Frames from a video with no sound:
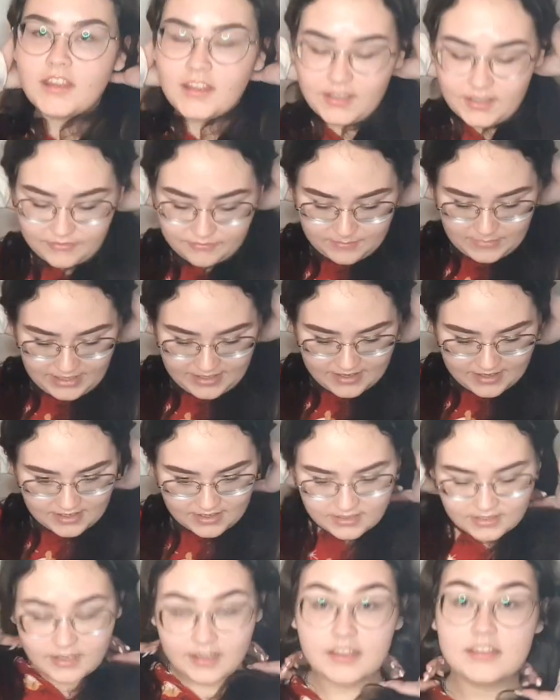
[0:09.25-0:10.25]
If my
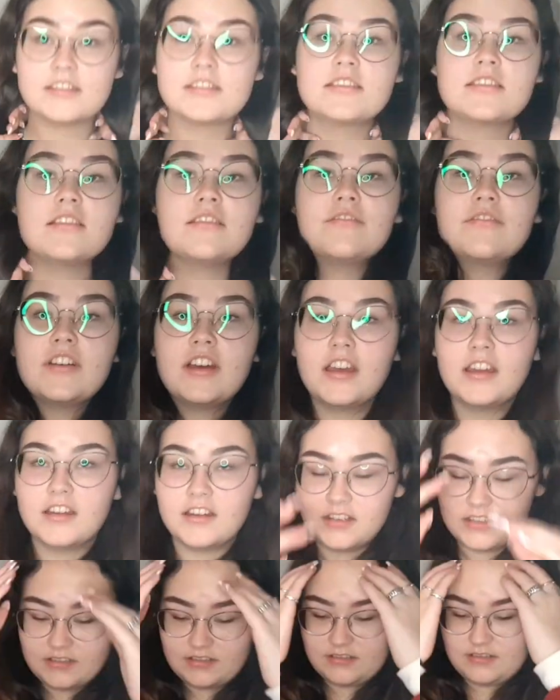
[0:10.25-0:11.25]
hair catches on
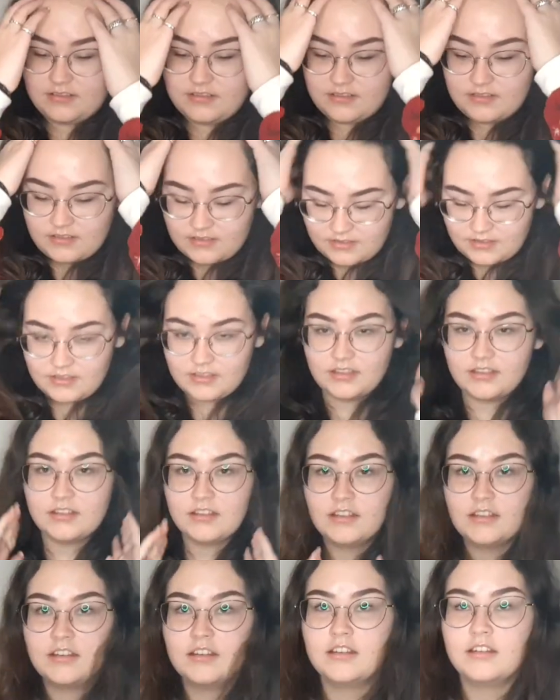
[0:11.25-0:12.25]
fire,
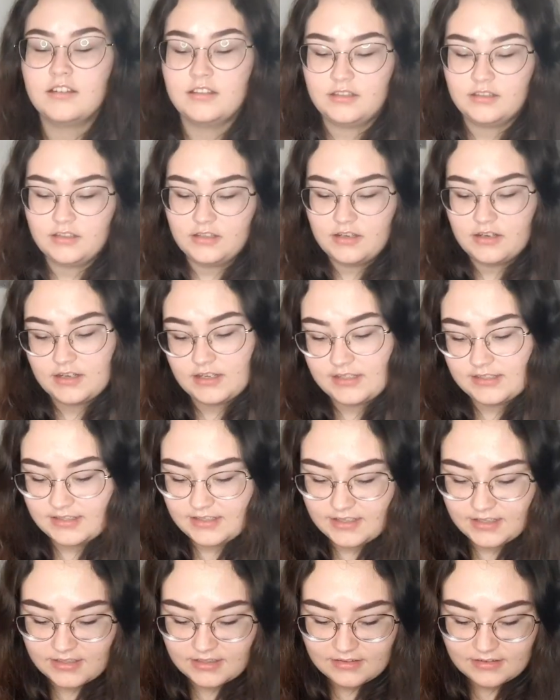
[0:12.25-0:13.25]
you're gonna
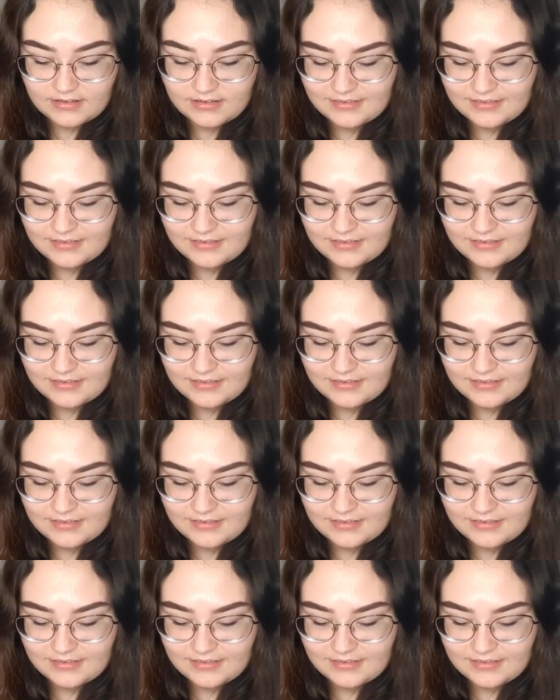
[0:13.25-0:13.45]
see it.